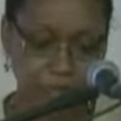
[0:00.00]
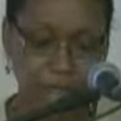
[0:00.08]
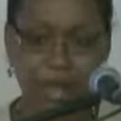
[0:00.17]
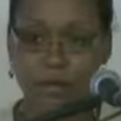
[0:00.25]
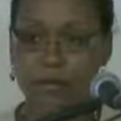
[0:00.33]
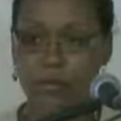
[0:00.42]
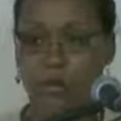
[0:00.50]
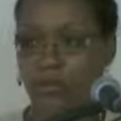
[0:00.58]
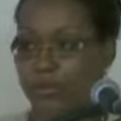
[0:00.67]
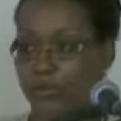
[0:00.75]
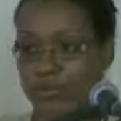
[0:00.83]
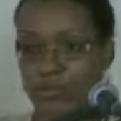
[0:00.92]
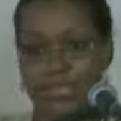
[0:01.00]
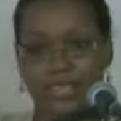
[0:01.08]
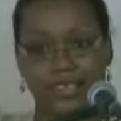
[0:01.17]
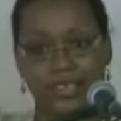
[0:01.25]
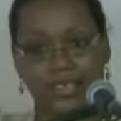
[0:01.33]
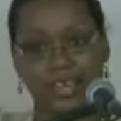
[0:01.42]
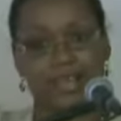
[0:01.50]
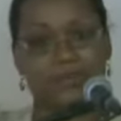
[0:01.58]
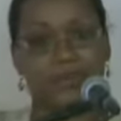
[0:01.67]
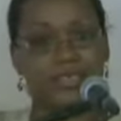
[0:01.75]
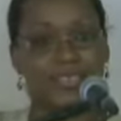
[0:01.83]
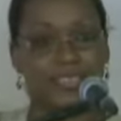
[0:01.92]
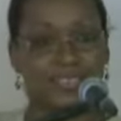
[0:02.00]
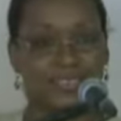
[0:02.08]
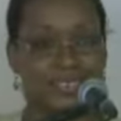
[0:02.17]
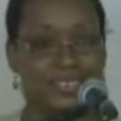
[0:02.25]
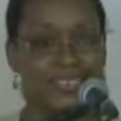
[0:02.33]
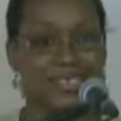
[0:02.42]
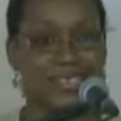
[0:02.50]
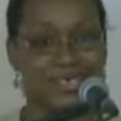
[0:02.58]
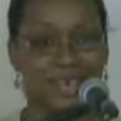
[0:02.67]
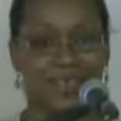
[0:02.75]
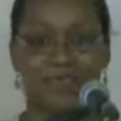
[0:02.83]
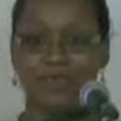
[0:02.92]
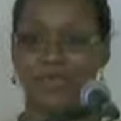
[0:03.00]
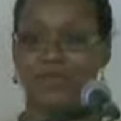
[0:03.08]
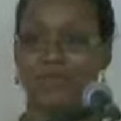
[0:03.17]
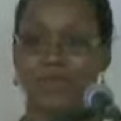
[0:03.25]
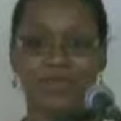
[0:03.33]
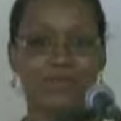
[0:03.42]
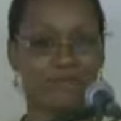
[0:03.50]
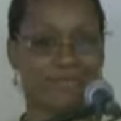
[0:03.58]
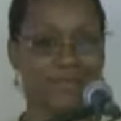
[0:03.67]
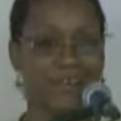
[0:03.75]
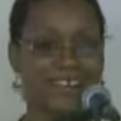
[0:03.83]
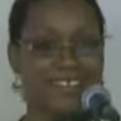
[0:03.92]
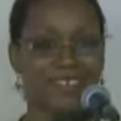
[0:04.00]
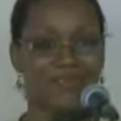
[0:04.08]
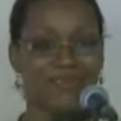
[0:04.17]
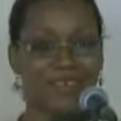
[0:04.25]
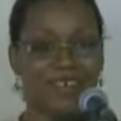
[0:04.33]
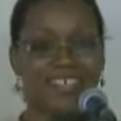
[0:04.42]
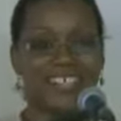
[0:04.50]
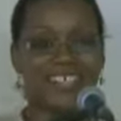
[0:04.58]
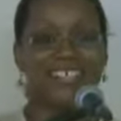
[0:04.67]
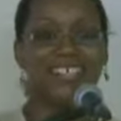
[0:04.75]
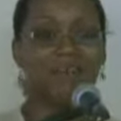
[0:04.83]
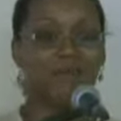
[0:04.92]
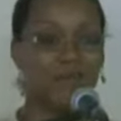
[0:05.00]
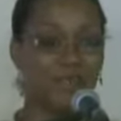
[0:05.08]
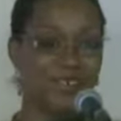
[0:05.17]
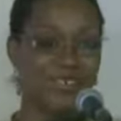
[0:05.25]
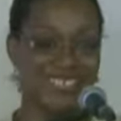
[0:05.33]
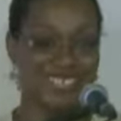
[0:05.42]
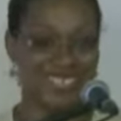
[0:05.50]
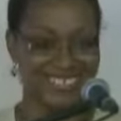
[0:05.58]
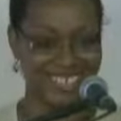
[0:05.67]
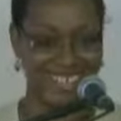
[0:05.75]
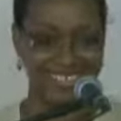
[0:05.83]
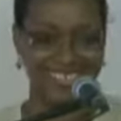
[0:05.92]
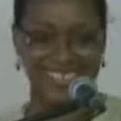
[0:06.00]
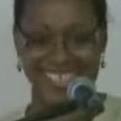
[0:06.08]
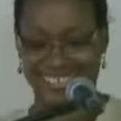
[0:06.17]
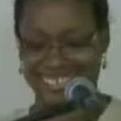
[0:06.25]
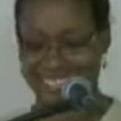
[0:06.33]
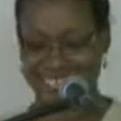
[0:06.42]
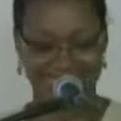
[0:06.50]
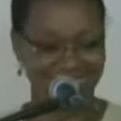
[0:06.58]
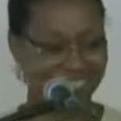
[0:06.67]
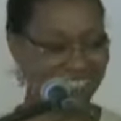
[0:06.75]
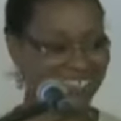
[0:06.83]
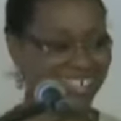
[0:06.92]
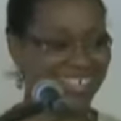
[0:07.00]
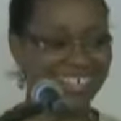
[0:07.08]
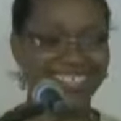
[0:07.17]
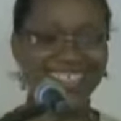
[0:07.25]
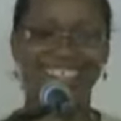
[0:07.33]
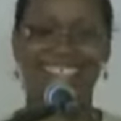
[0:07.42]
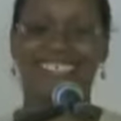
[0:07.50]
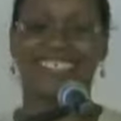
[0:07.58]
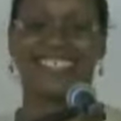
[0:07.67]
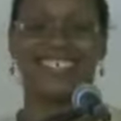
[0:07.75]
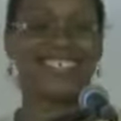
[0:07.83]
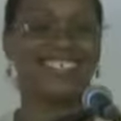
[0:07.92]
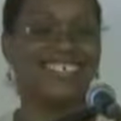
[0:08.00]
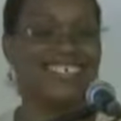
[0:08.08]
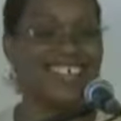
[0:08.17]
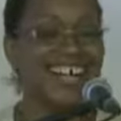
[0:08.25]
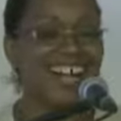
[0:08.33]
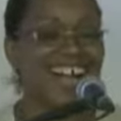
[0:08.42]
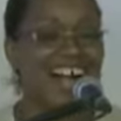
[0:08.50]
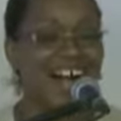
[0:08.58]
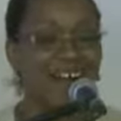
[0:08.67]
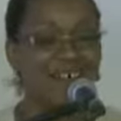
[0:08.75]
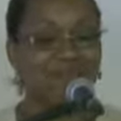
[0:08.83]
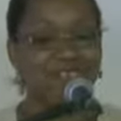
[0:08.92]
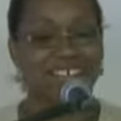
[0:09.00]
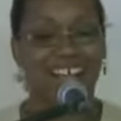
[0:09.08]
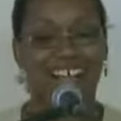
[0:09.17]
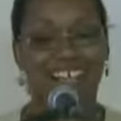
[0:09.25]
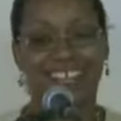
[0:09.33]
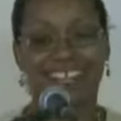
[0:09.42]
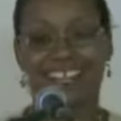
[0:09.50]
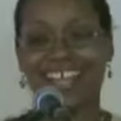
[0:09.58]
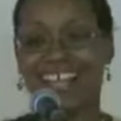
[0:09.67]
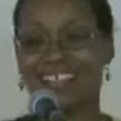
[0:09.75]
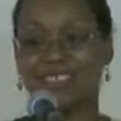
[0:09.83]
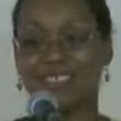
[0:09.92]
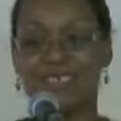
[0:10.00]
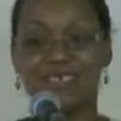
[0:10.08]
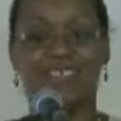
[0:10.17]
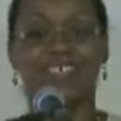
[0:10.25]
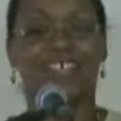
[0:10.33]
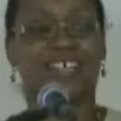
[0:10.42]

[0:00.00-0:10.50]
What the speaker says: I am one of those, I plead guilty, that uses Moodle primarily for dumping course content, Glenda, right? So, and that's no,